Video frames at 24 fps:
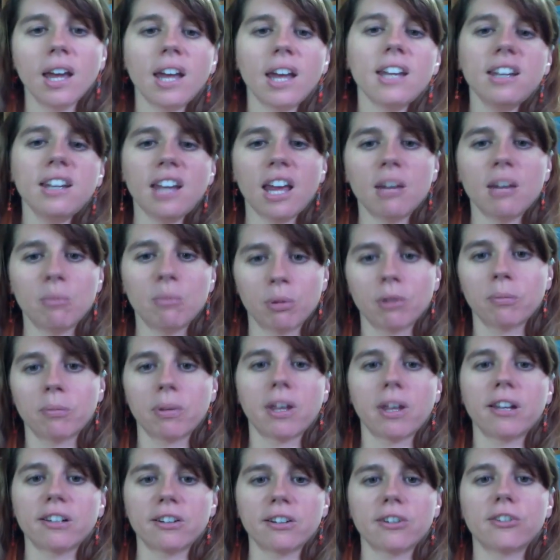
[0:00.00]
And book
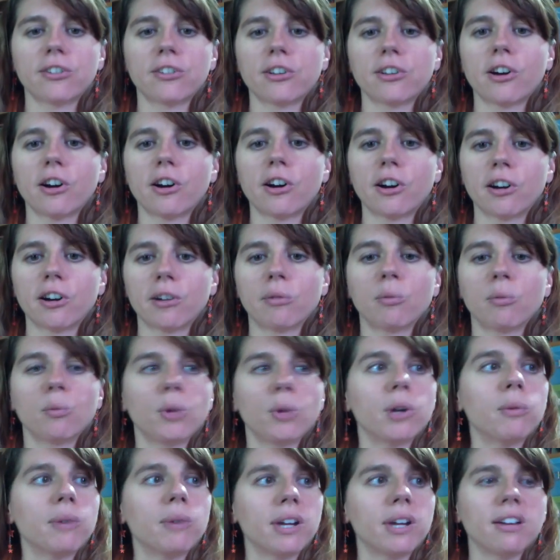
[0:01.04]
bloggers are
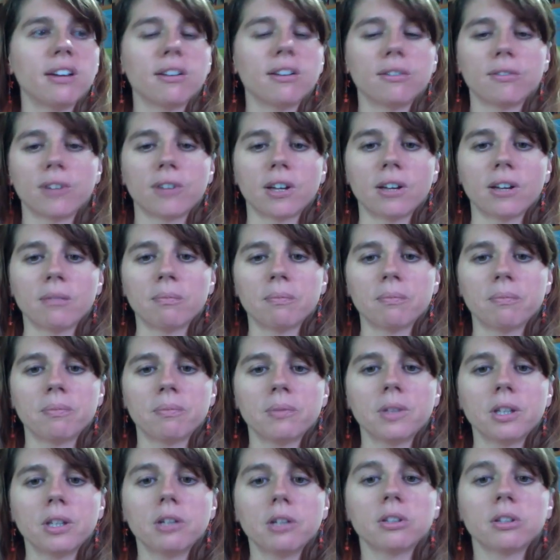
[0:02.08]
one way of a
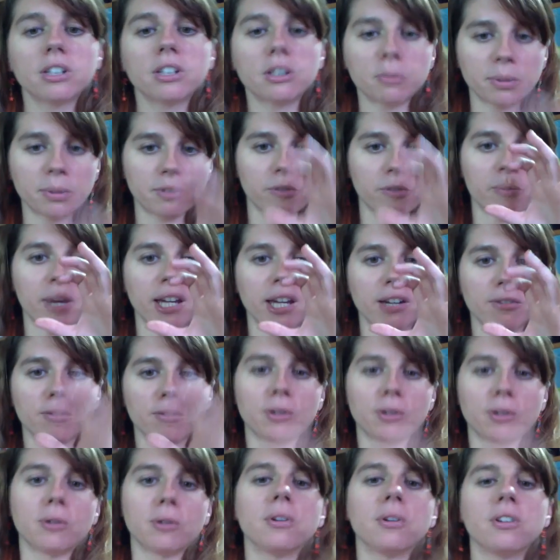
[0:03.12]
little bit of a
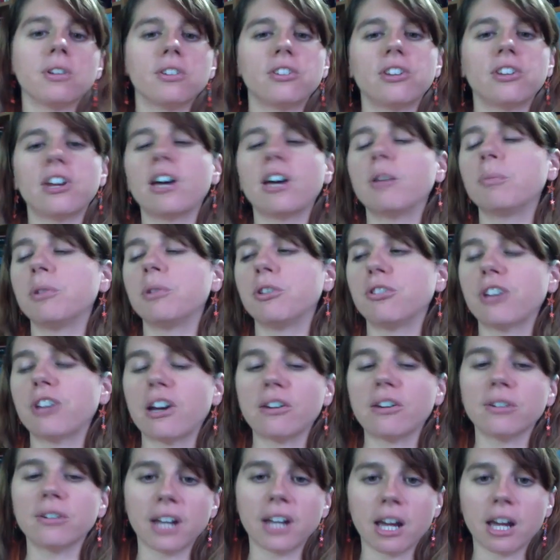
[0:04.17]
megaphone to help you
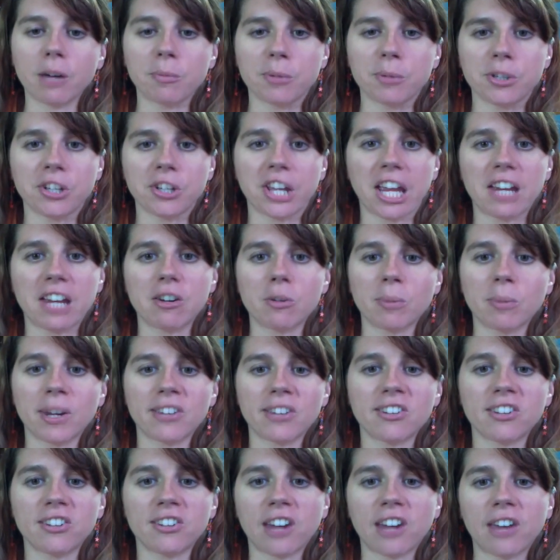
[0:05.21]
shout and help you get your
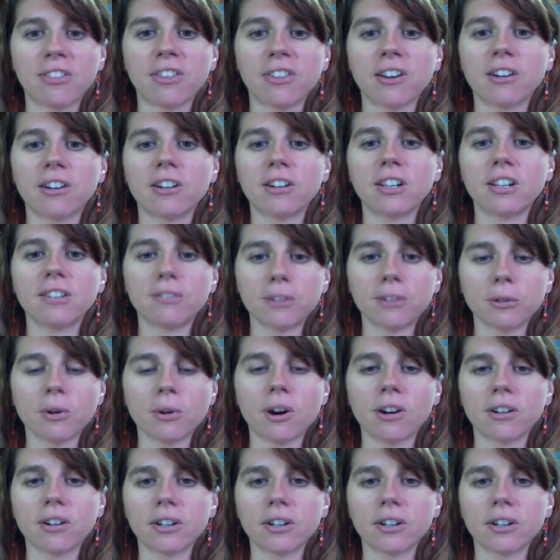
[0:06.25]
message out there if you are